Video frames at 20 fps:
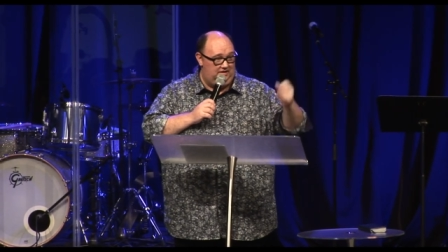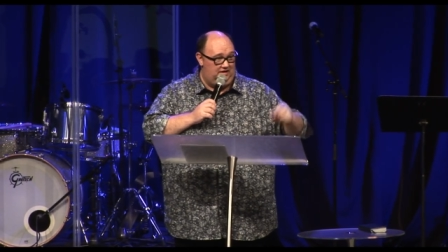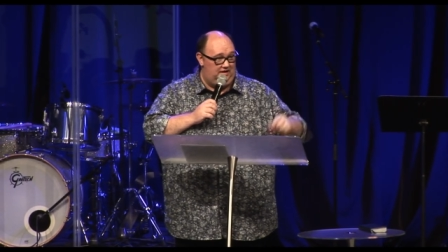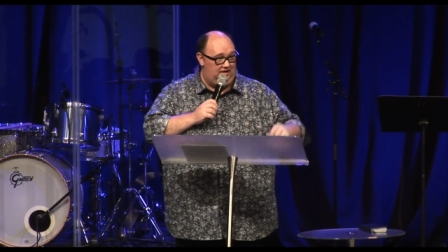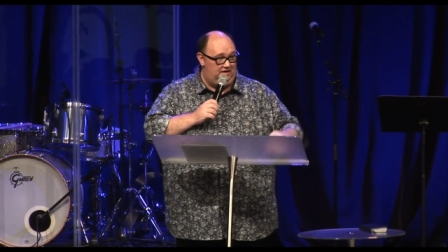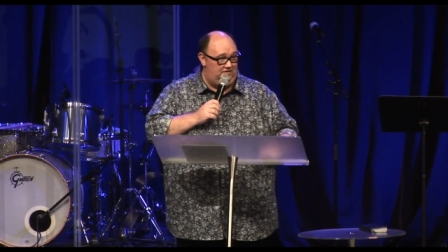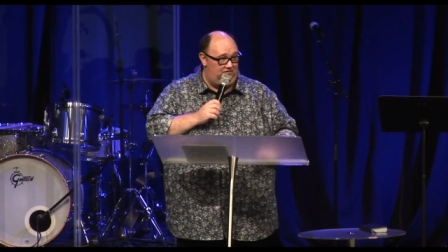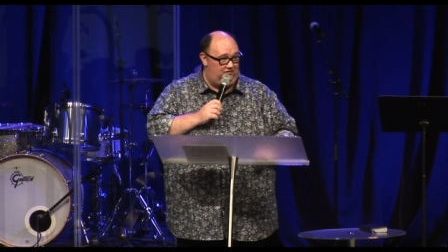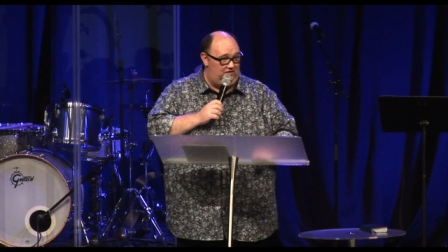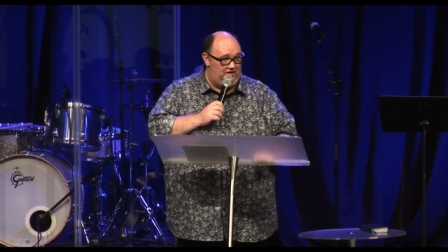
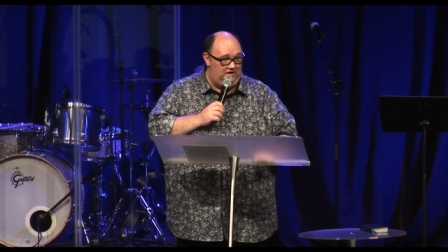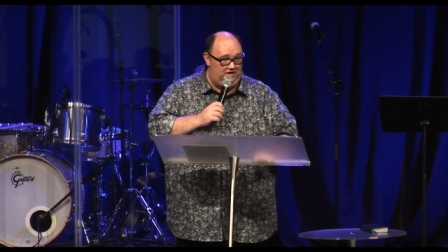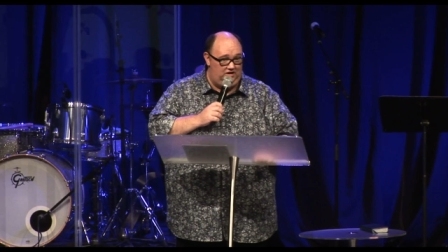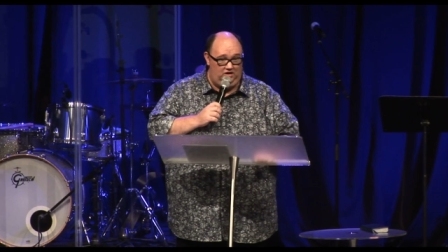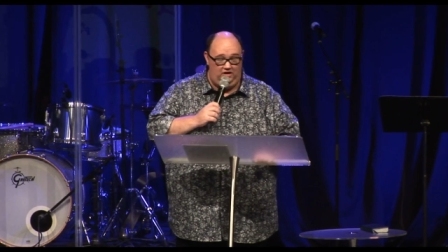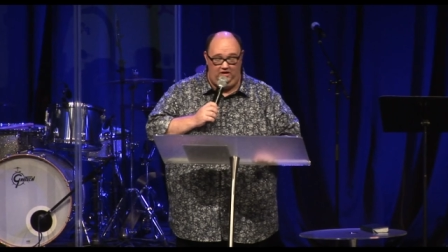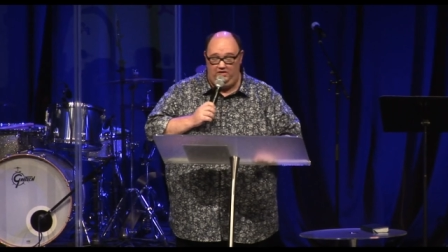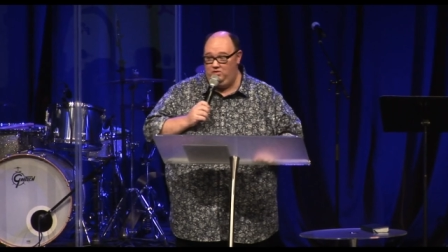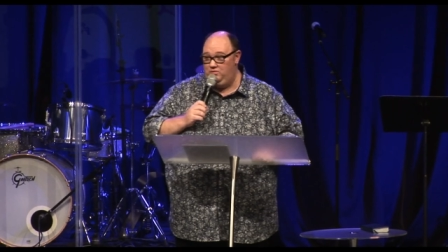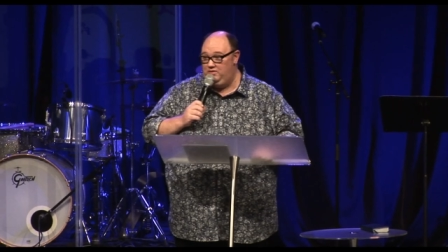And if he didn't
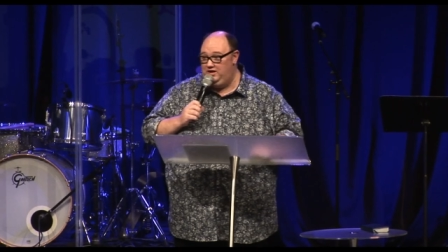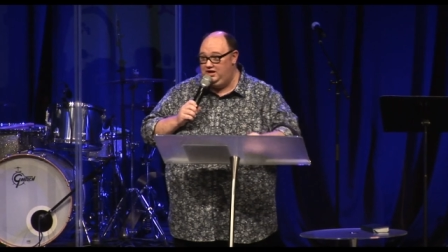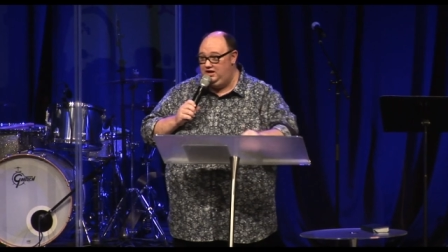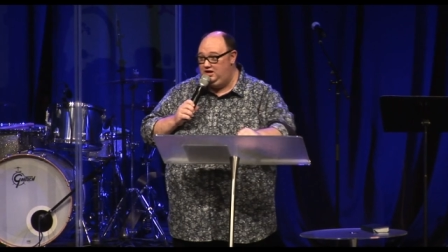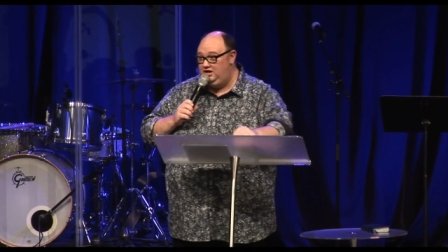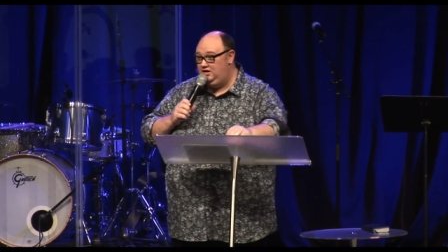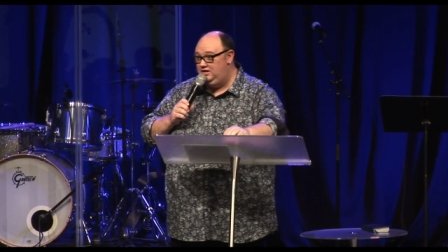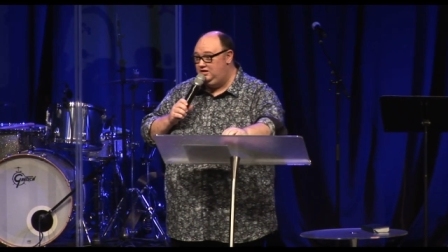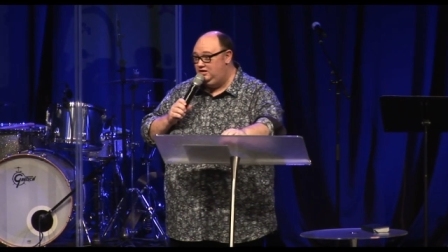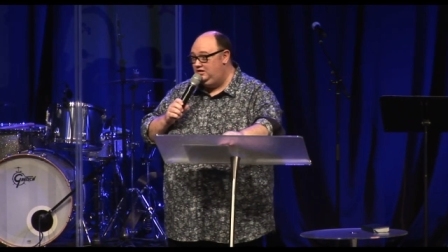like the
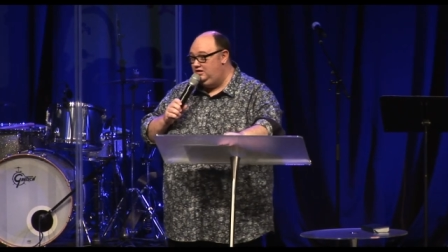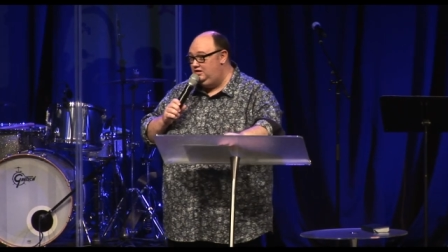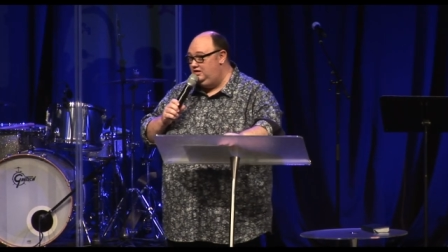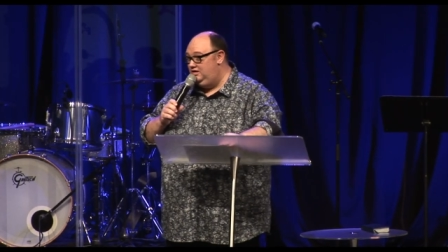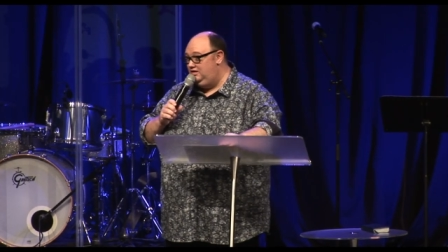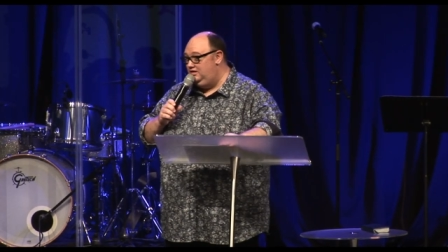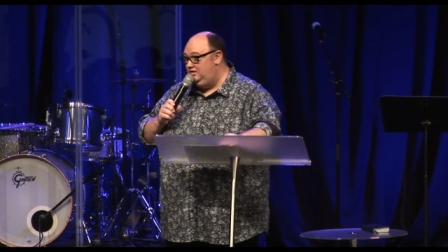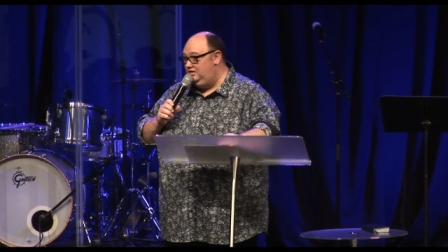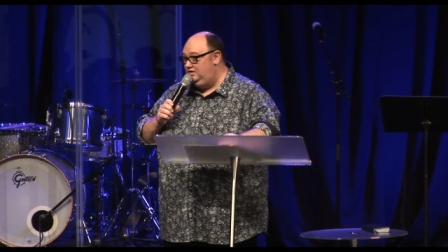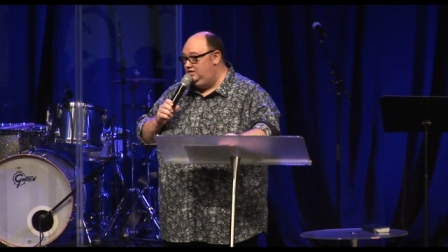way
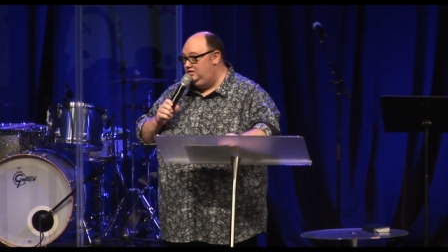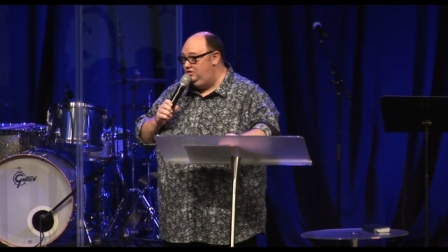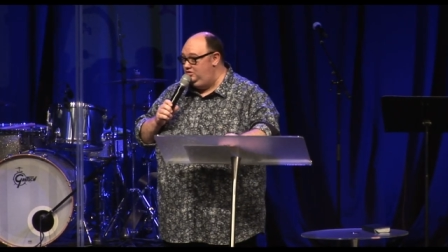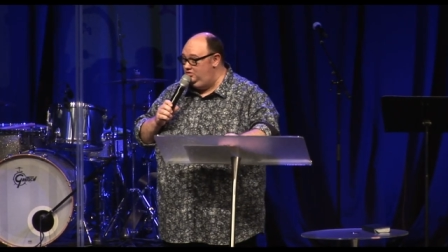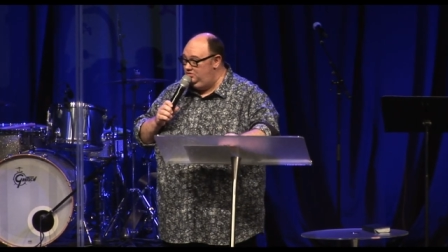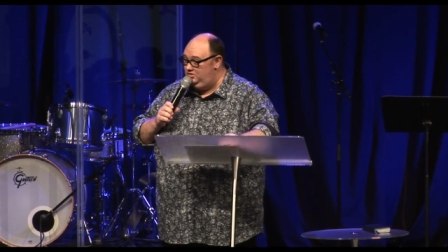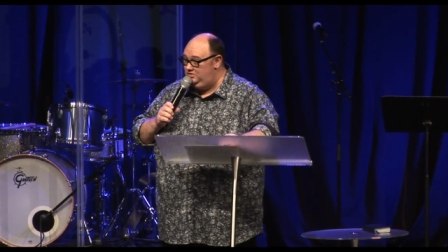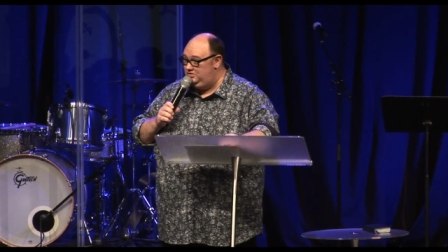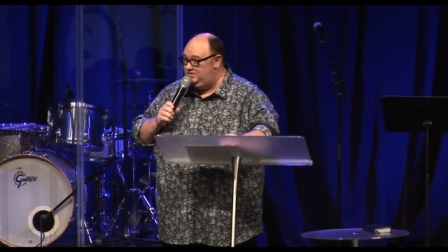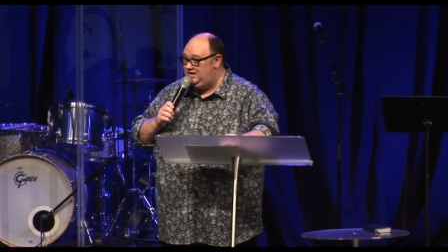
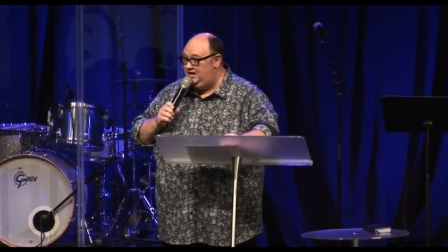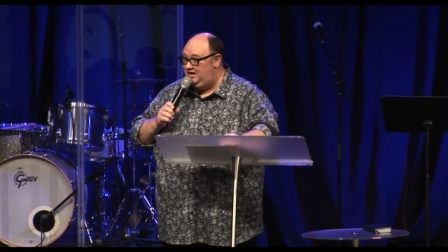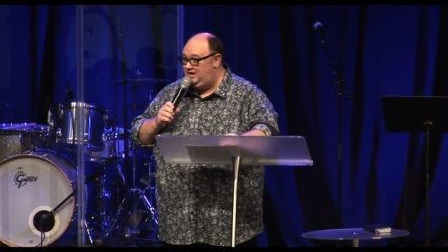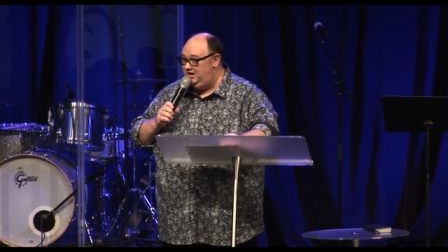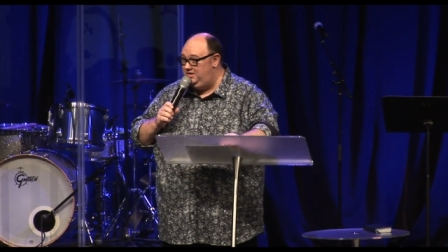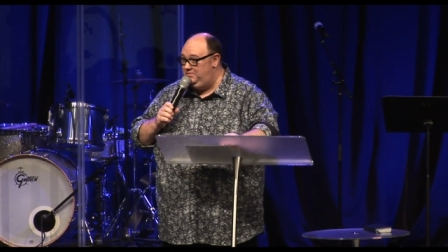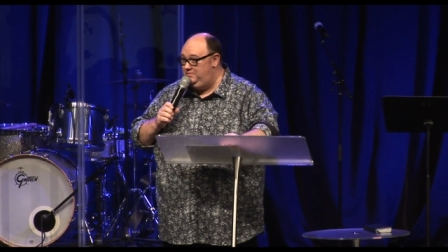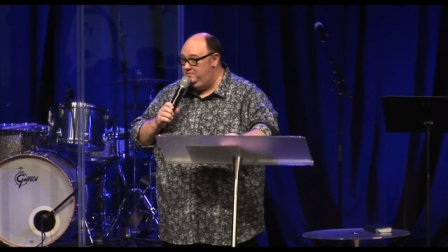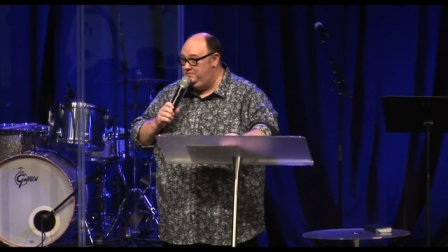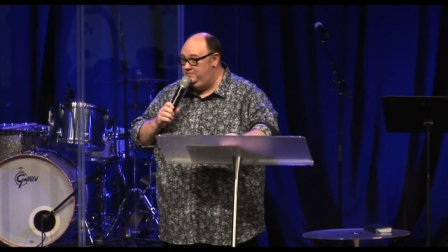you looked at
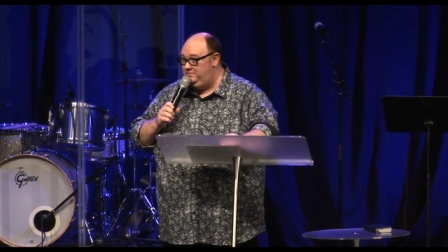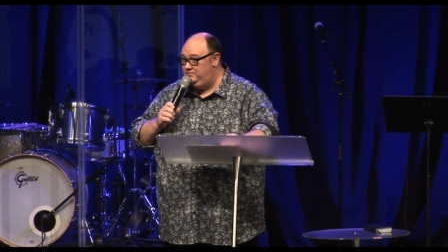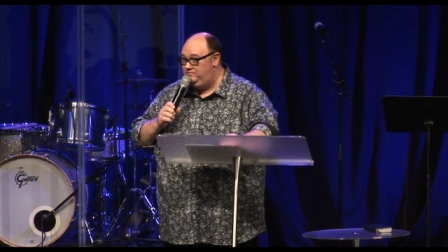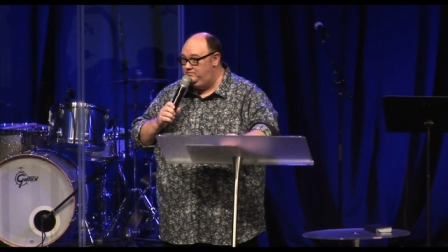him,